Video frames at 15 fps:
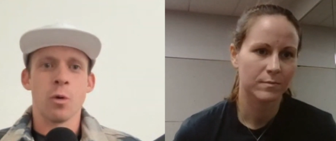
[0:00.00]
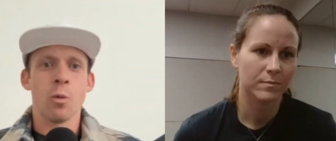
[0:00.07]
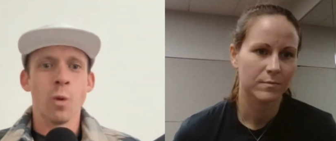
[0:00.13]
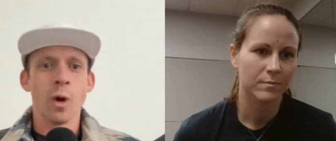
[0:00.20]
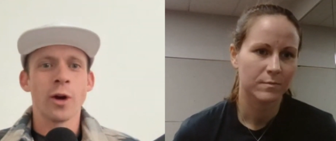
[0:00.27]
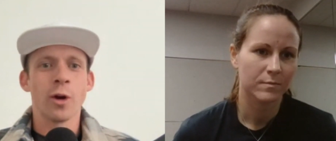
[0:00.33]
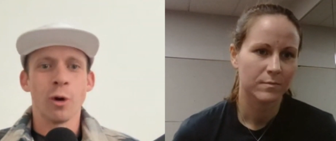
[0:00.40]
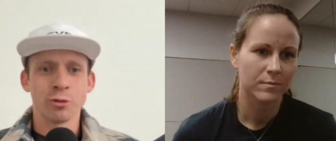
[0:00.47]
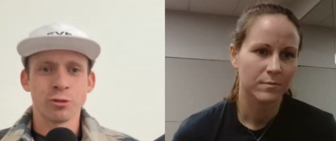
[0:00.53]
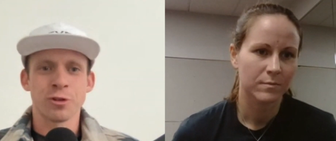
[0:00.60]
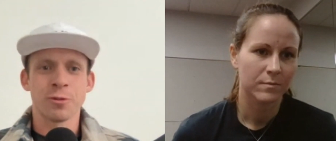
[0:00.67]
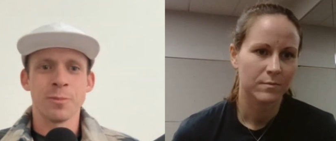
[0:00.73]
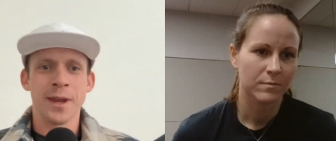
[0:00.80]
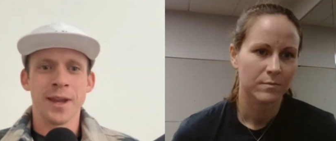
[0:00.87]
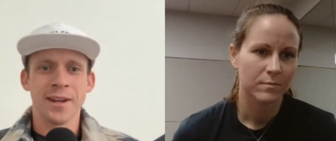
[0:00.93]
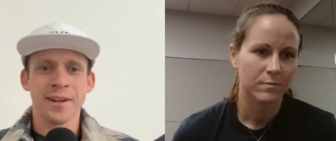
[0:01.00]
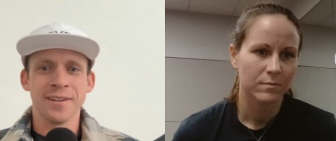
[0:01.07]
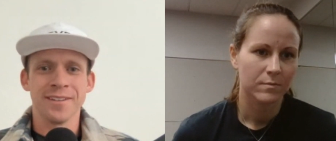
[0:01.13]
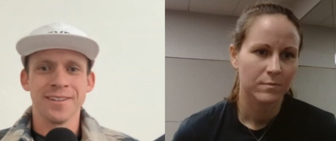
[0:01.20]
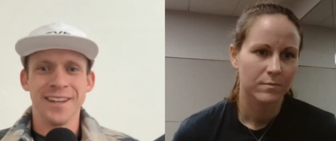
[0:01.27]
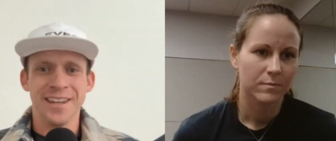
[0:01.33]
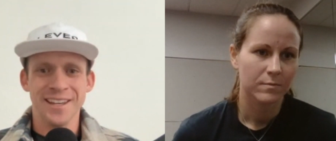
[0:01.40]
Speaker 1: what Ultraman
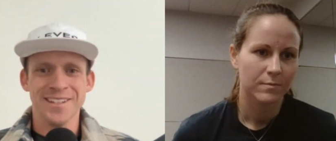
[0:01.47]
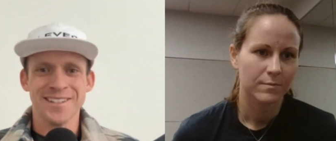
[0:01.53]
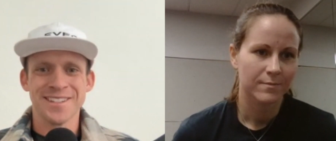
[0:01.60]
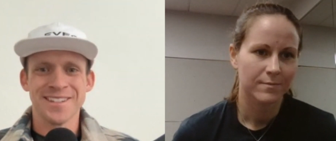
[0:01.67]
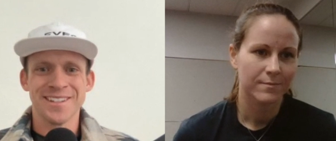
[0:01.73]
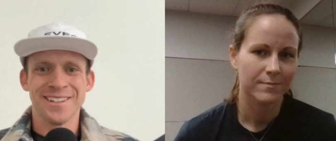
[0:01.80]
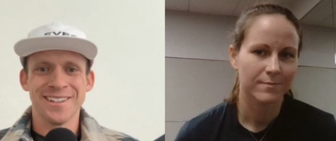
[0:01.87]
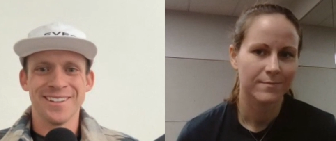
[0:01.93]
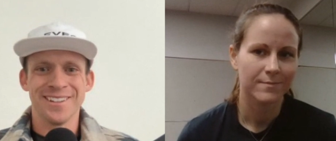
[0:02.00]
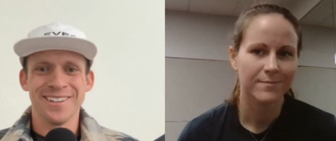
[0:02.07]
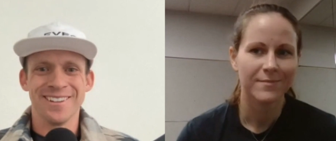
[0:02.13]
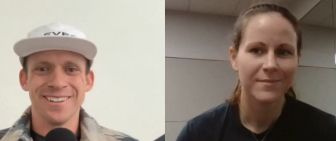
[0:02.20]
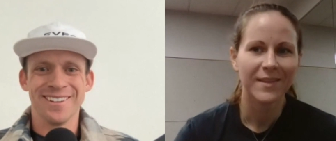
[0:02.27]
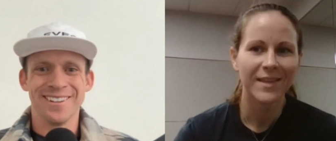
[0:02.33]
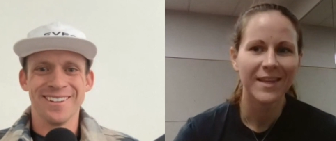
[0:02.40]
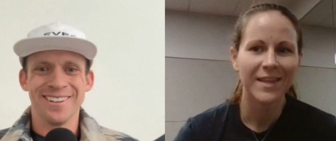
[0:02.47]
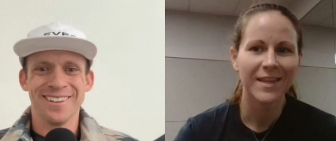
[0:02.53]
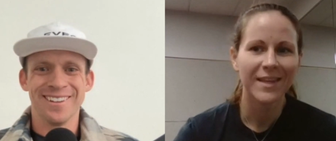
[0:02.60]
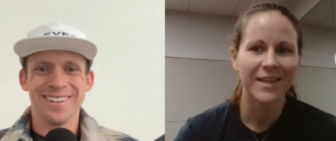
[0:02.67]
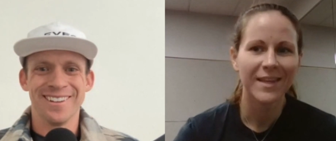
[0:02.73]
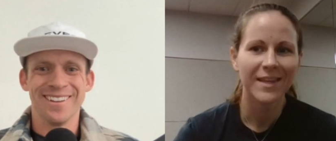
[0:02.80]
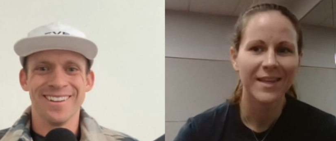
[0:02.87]
is?
Speaker 2: Yeah,
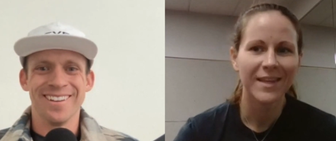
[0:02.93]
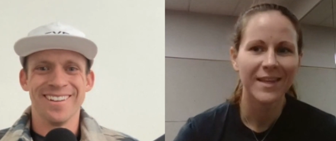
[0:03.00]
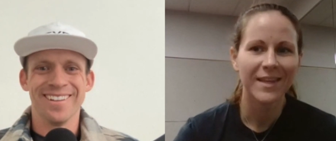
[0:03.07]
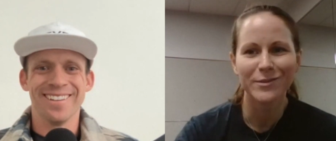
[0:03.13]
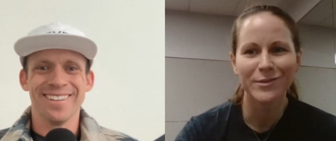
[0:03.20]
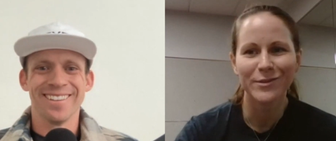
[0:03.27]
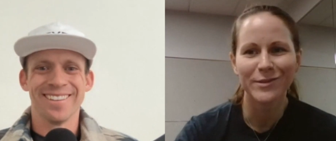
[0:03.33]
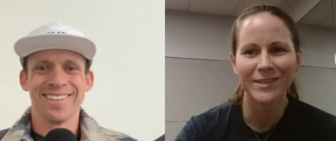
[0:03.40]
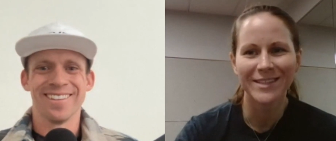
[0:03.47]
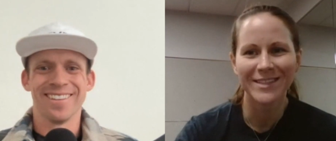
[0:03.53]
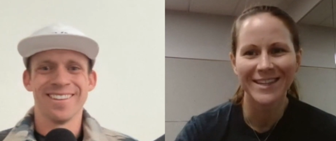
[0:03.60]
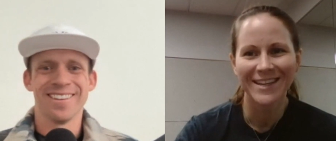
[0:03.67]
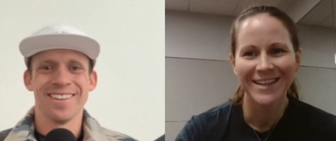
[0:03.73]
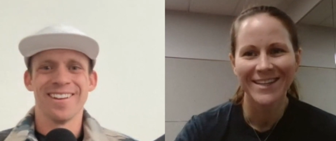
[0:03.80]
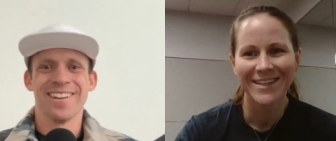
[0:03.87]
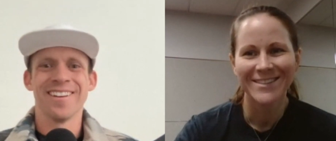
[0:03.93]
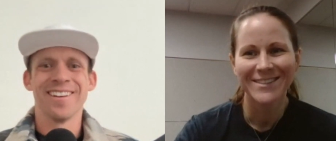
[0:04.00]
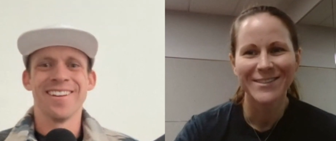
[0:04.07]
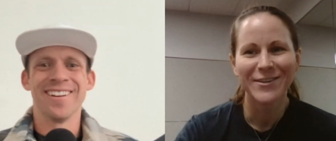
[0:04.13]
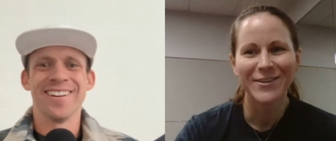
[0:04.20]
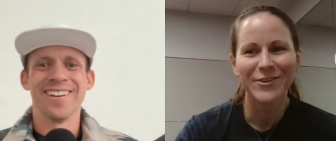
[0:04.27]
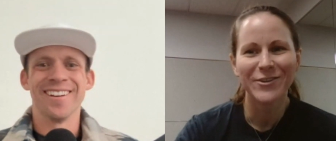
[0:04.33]
absolutely.
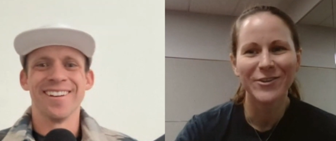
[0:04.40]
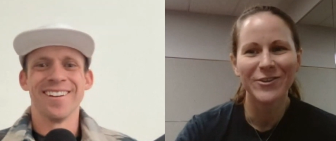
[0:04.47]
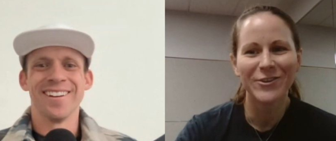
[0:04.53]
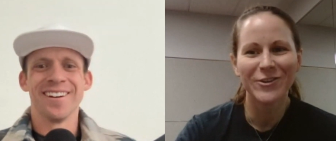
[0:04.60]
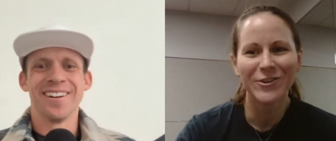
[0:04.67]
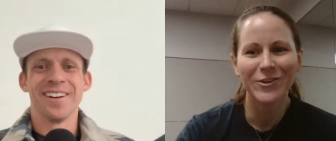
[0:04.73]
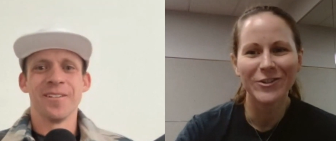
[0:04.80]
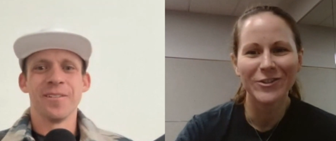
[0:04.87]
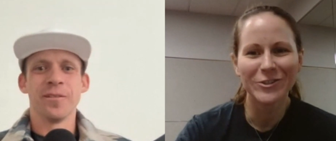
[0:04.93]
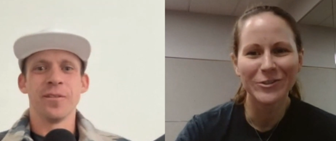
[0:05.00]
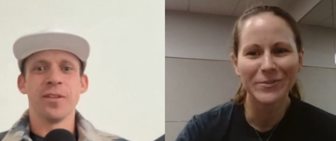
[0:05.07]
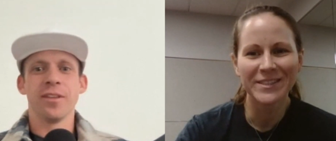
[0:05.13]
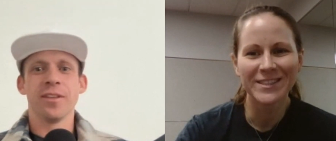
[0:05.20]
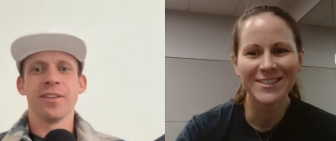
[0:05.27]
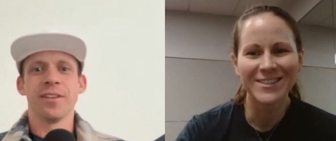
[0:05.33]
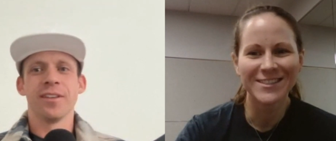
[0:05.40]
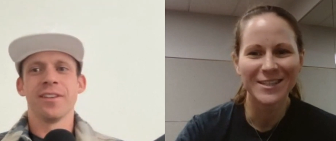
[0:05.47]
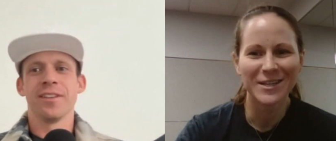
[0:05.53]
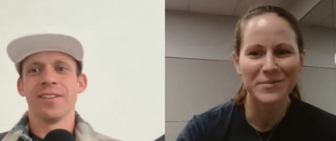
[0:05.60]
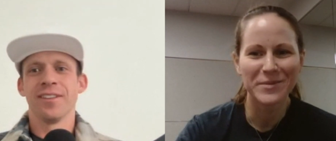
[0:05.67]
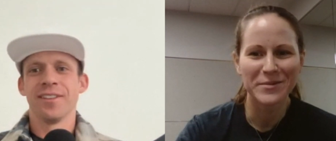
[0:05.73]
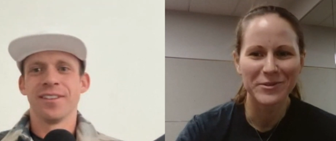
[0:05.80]
So Ultraman
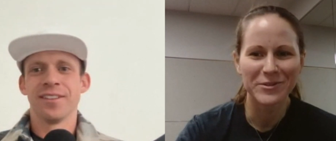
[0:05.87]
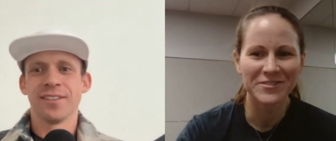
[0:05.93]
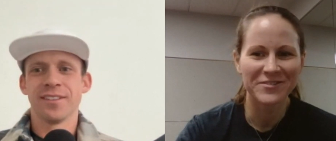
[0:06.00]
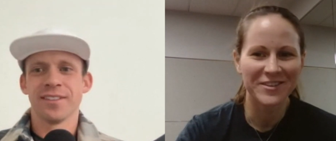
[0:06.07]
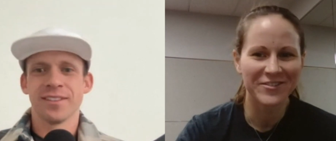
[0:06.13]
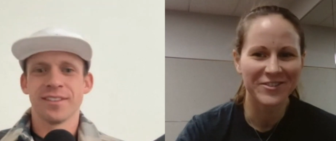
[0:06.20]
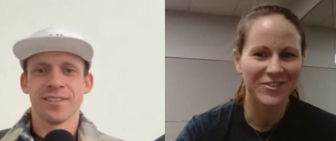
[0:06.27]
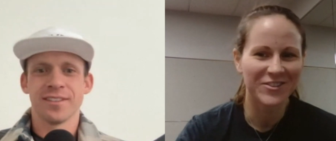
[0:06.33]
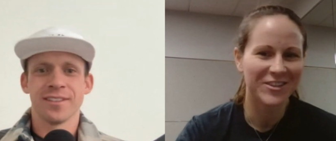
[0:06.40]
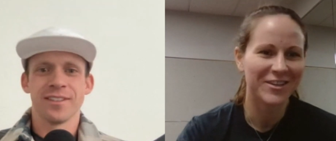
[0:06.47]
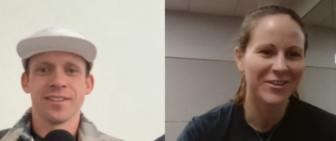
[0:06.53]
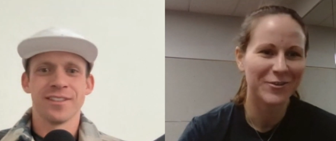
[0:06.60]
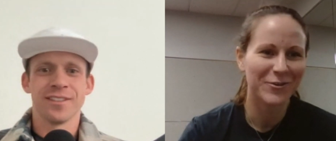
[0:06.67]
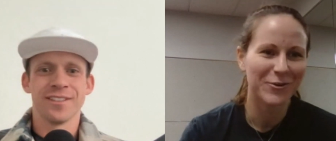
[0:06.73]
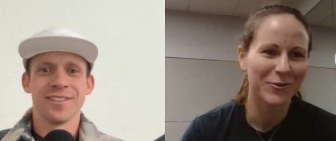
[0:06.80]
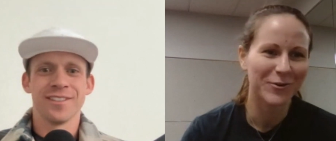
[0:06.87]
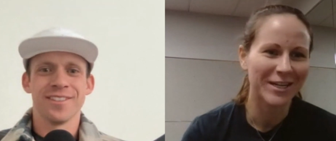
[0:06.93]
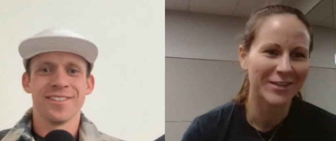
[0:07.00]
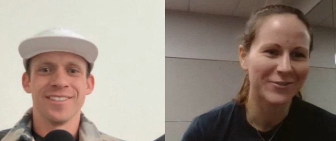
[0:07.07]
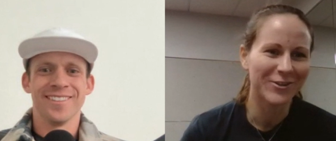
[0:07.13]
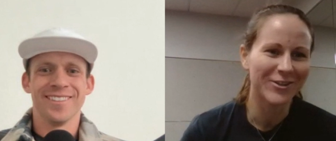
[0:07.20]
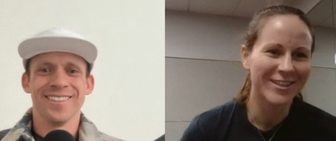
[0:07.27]
is not my most favorite thing in the whole
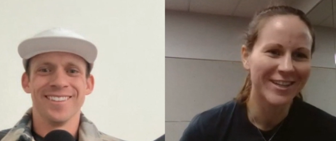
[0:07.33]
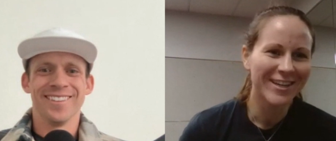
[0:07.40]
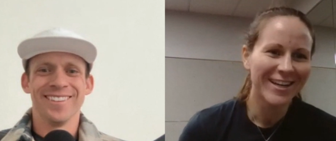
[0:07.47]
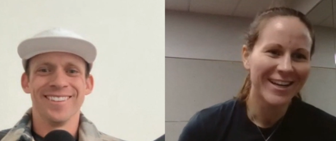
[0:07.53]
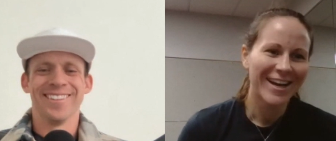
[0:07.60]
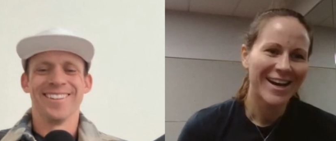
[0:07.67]
wide world.